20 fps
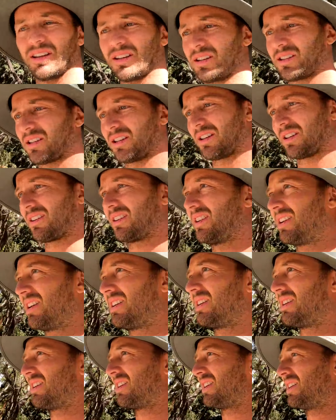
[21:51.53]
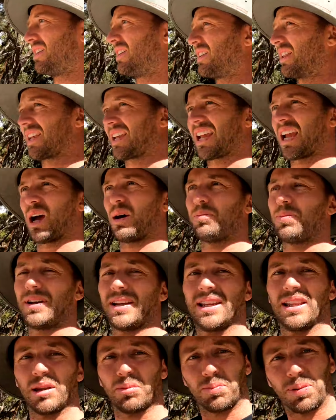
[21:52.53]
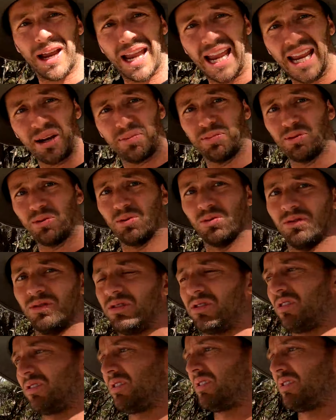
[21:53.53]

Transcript: to the company, the people